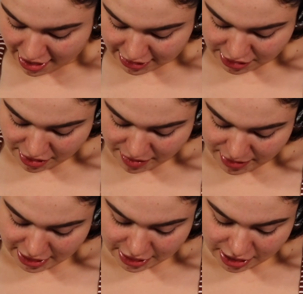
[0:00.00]
so I'm
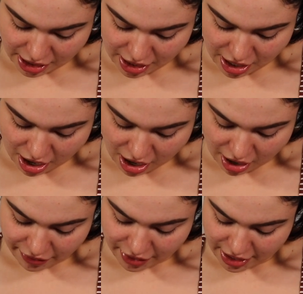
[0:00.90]
gonna start
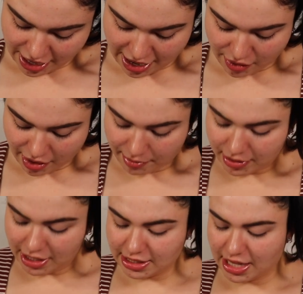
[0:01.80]
off now. I'm
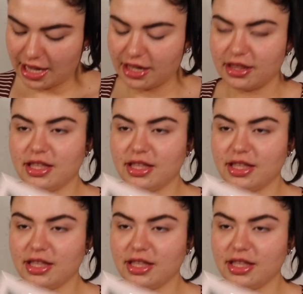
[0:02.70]
gonna take